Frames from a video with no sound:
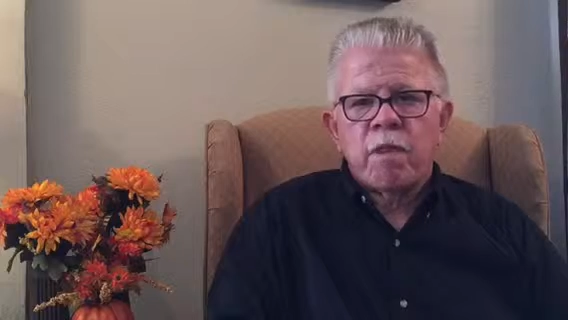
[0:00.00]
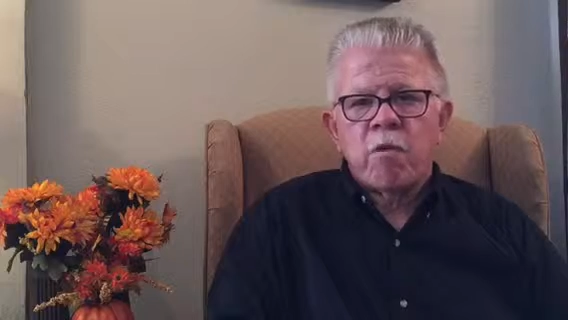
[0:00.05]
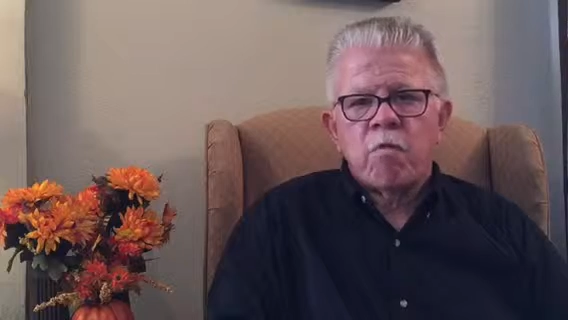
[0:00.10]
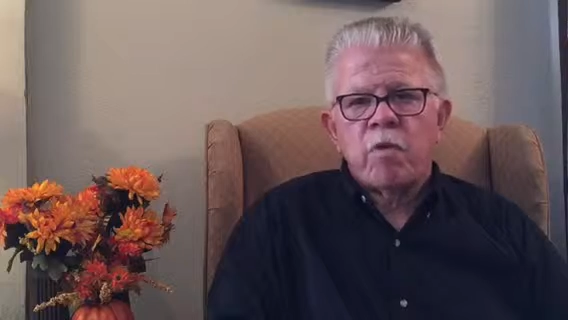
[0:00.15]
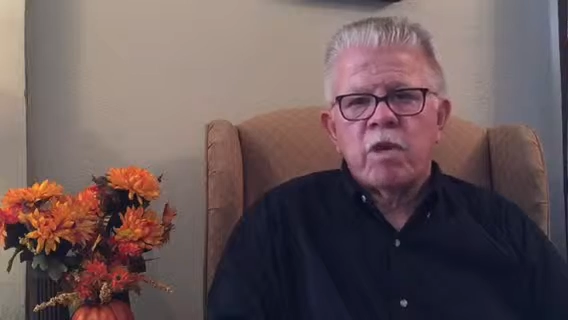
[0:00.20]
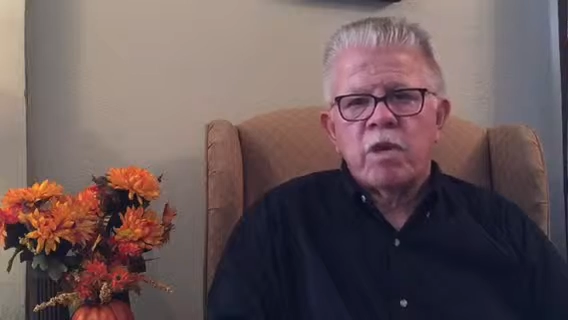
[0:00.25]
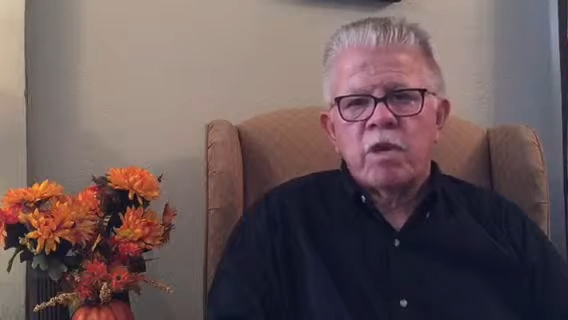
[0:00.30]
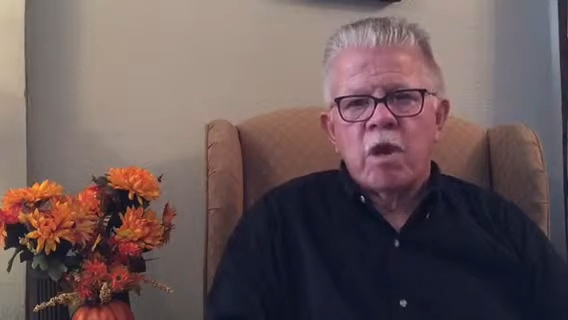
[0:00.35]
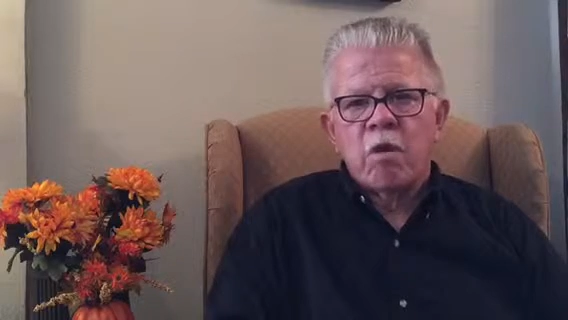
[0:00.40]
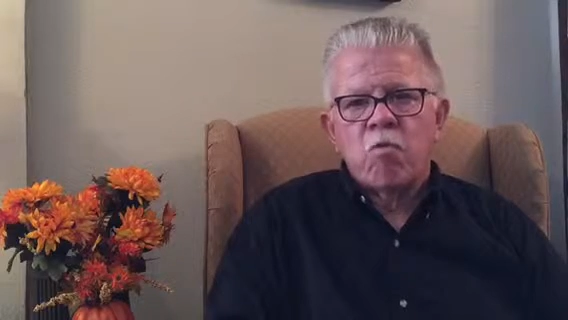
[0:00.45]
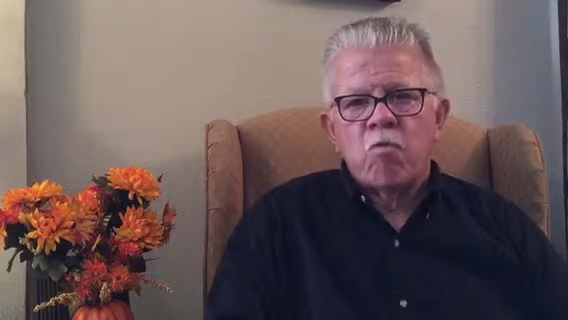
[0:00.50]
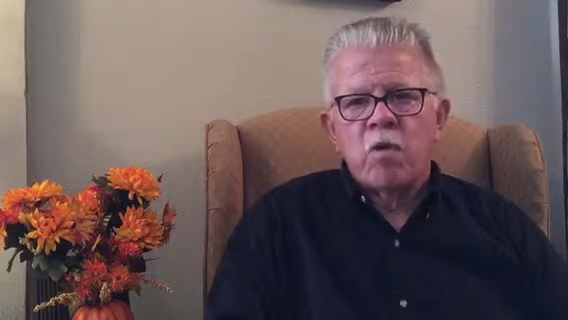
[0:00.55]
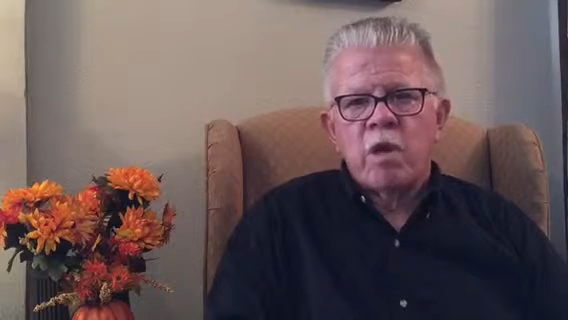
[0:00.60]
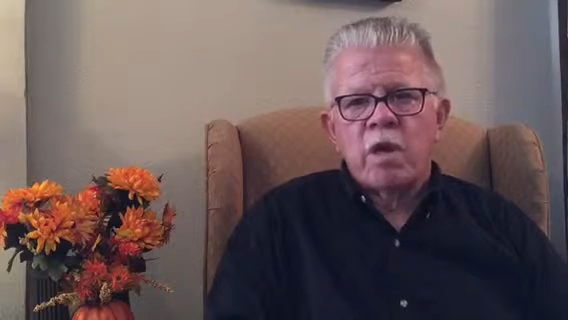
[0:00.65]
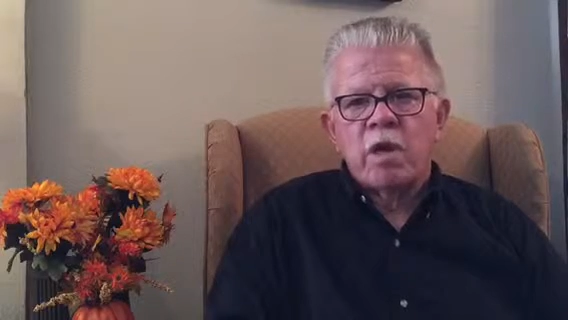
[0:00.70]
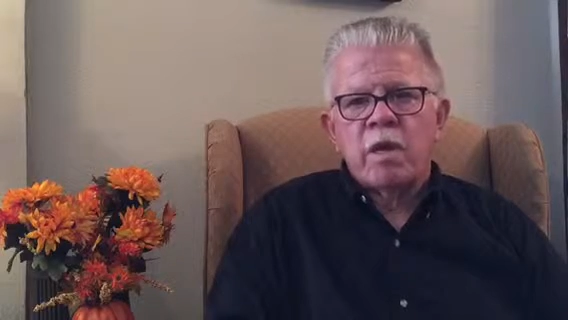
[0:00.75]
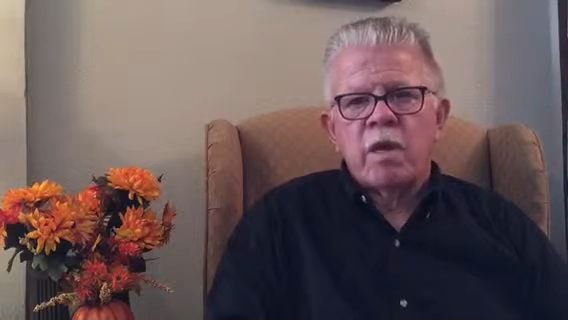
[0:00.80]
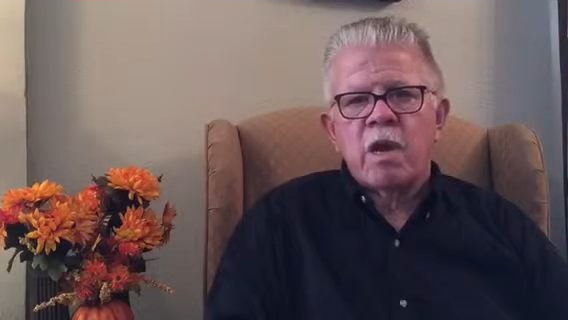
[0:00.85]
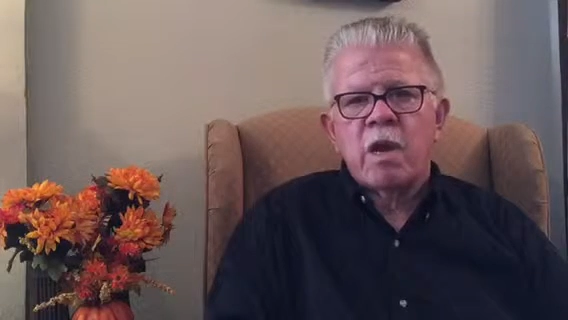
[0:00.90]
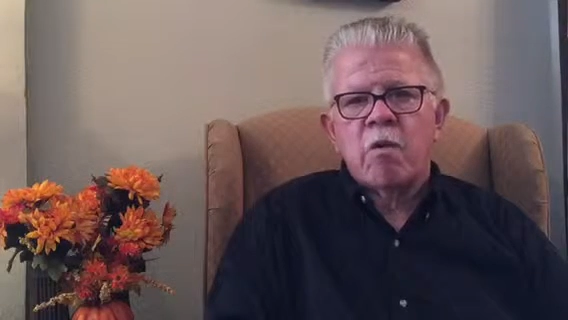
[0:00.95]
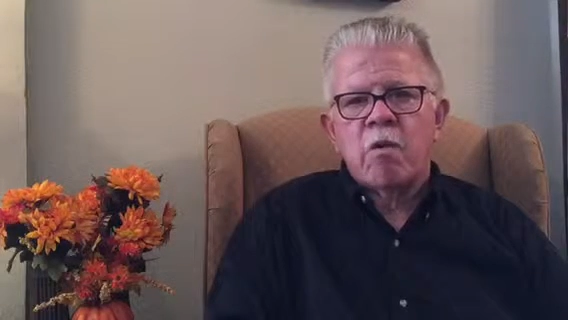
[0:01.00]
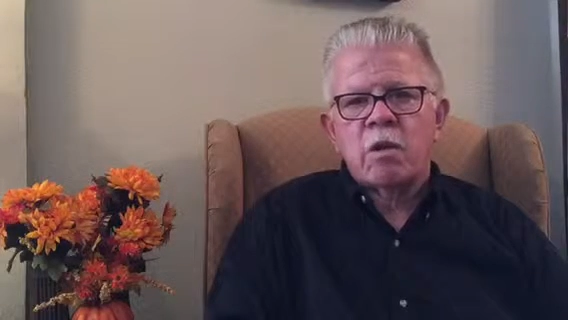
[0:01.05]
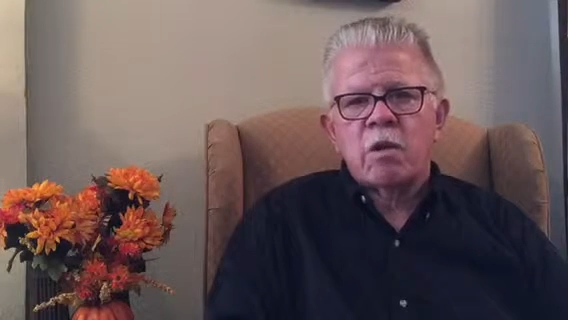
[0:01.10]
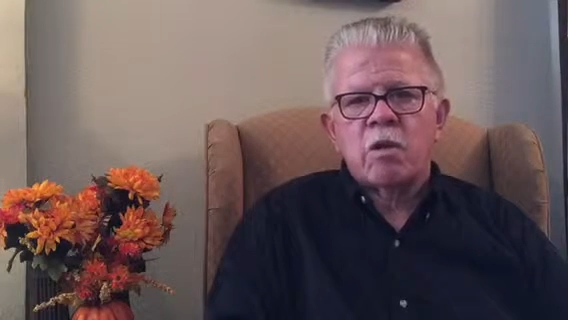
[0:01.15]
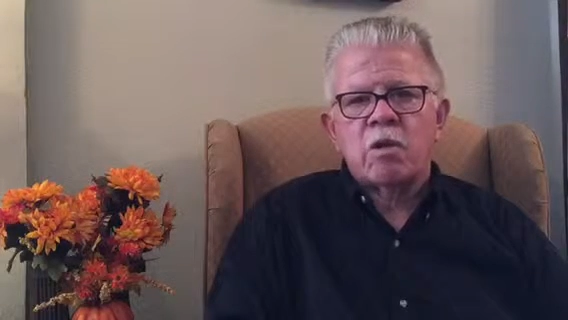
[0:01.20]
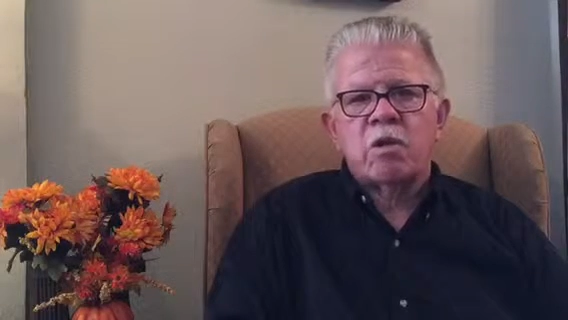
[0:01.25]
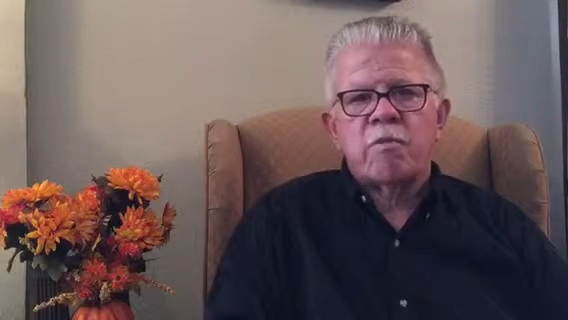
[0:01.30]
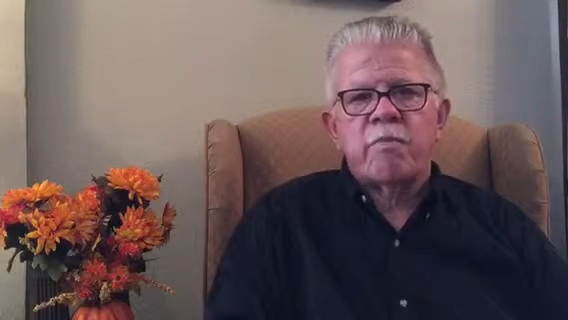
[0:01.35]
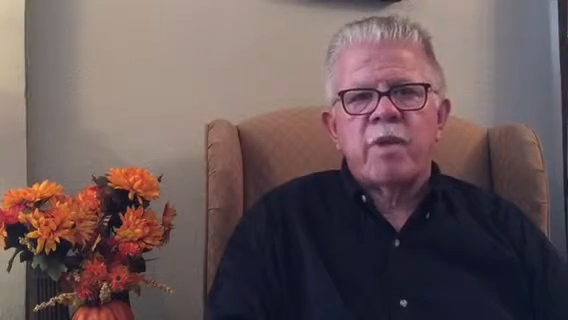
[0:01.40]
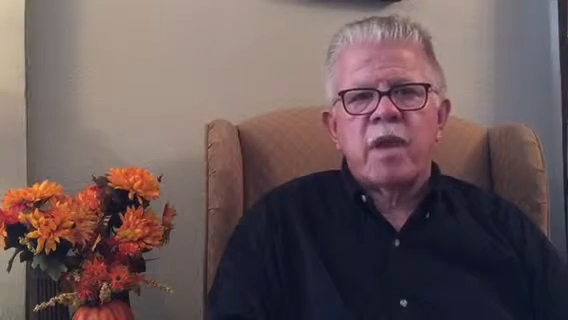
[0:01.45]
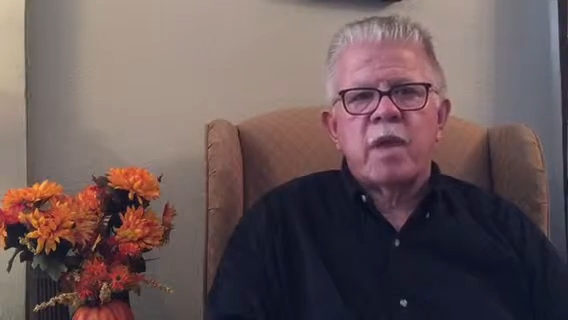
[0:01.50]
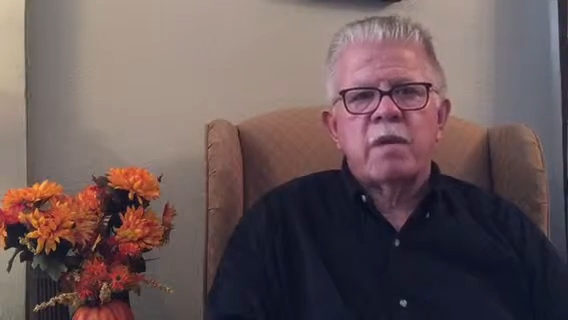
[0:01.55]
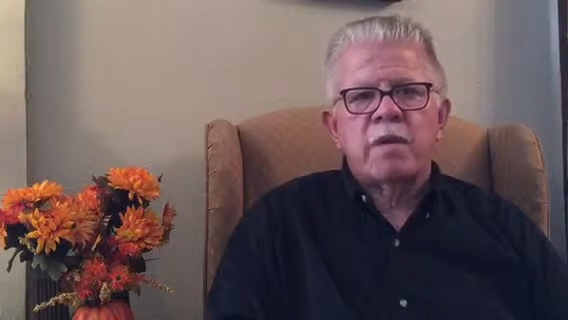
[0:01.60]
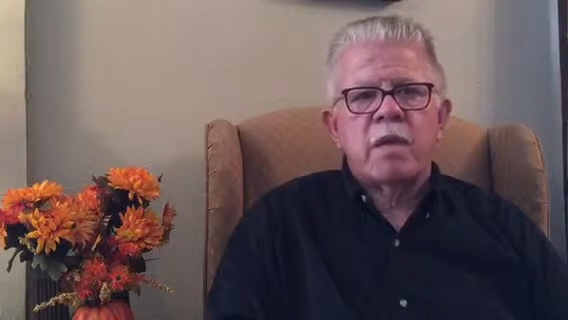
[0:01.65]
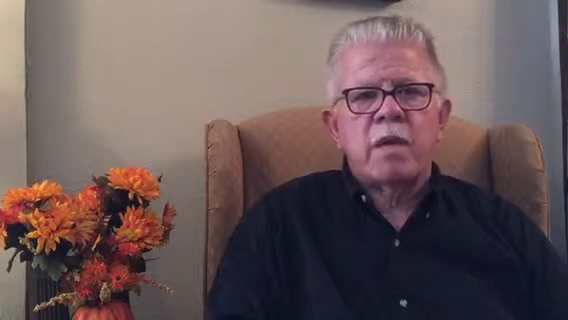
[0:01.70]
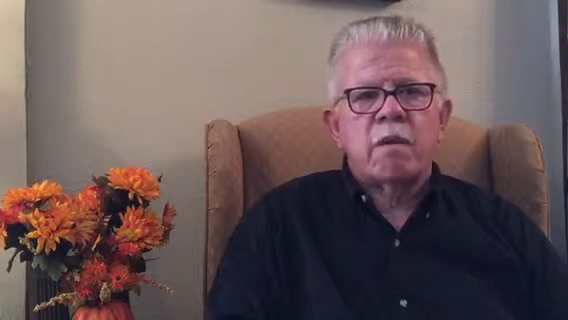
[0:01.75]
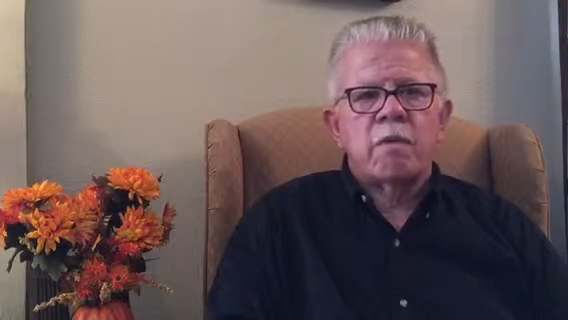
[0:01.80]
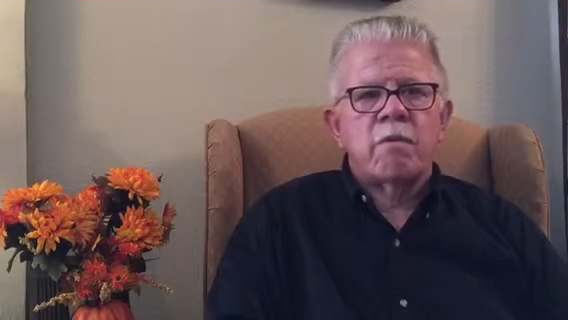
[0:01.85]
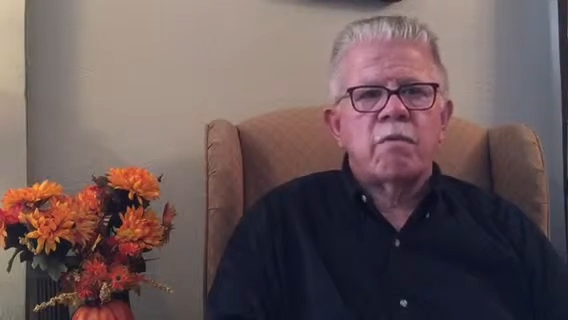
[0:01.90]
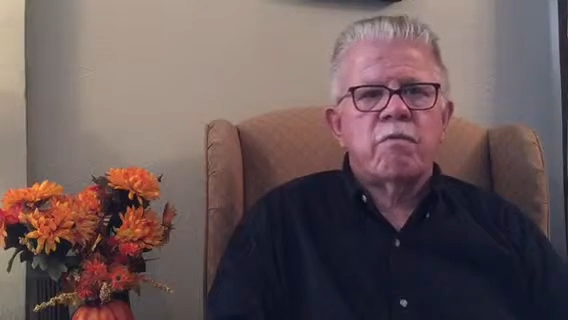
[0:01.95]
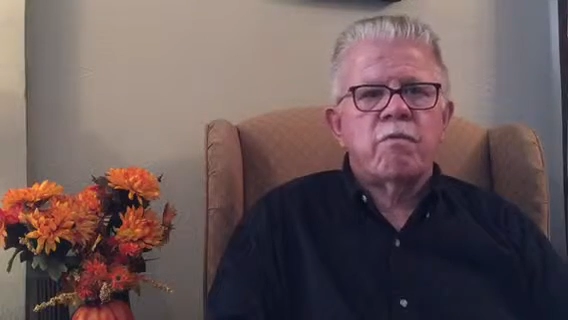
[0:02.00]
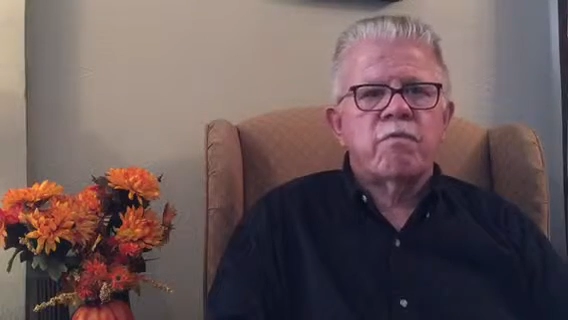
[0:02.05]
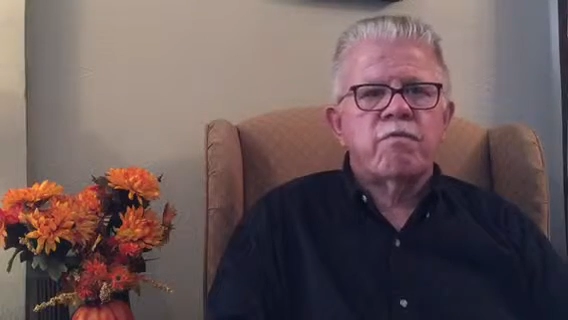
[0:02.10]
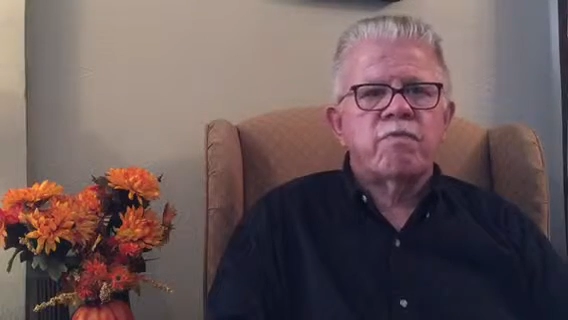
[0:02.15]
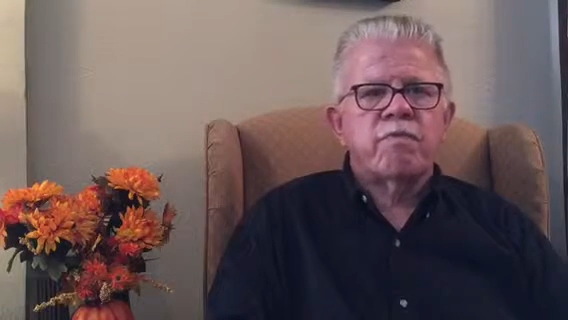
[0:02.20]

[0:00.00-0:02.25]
that we don't really know a lot about yet.